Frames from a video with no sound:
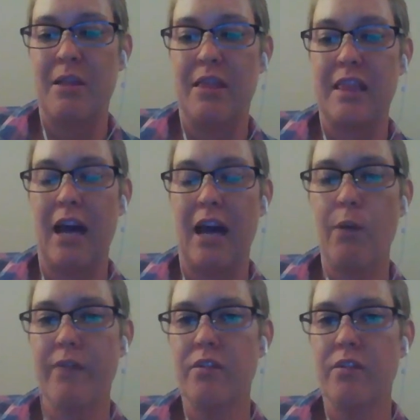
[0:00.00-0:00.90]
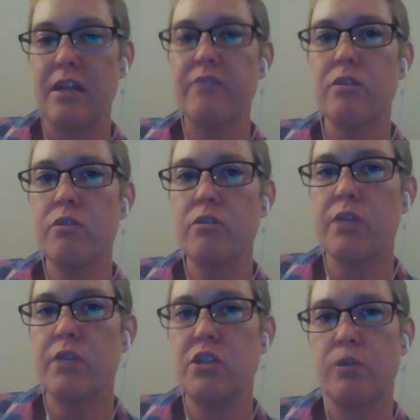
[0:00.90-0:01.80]
However, even though you
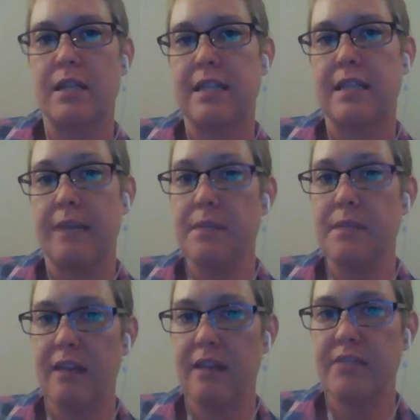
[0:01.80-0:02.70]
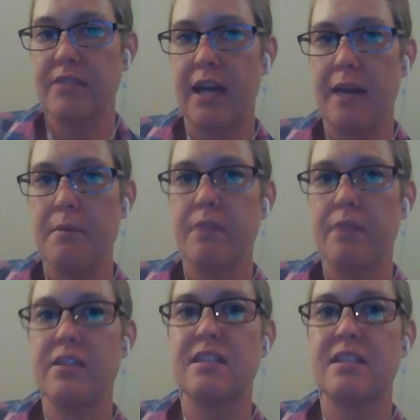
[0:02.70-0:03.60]
can do assignments ahead of time,
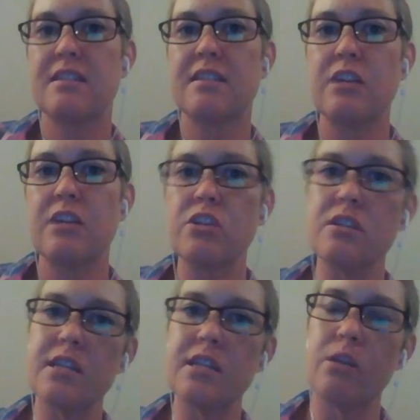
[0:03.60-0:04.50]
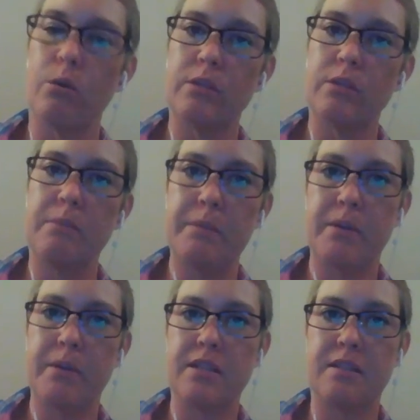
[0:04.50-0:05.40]
the discussions can only be
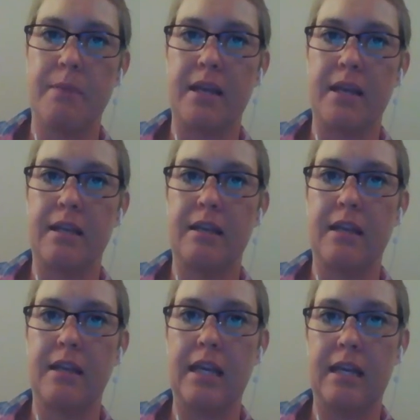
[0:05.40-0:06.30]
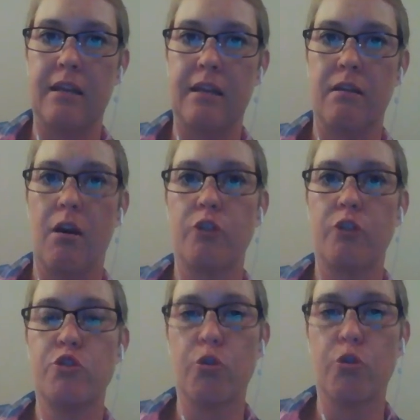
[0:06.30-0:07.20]
participated in
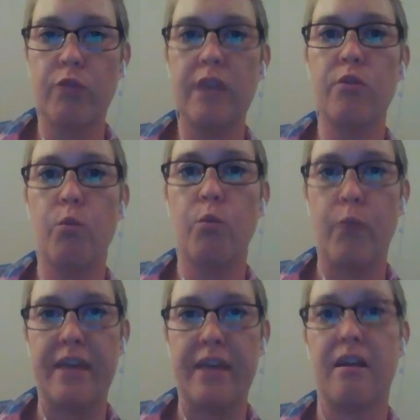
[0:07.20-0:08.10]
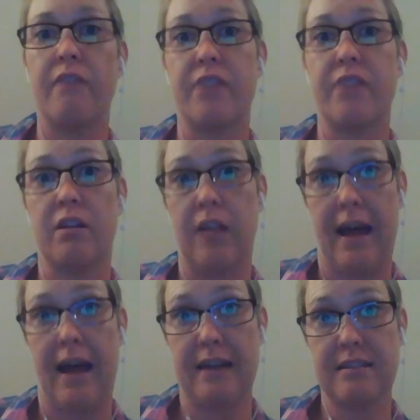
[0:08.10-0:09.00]
during the week of the
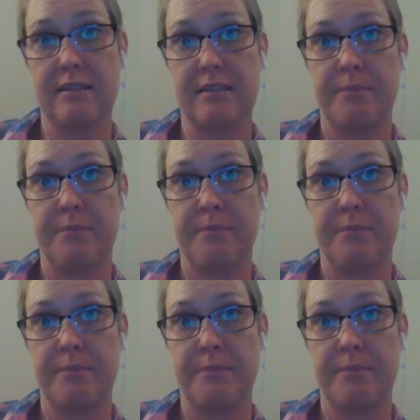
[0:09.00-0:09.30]
class.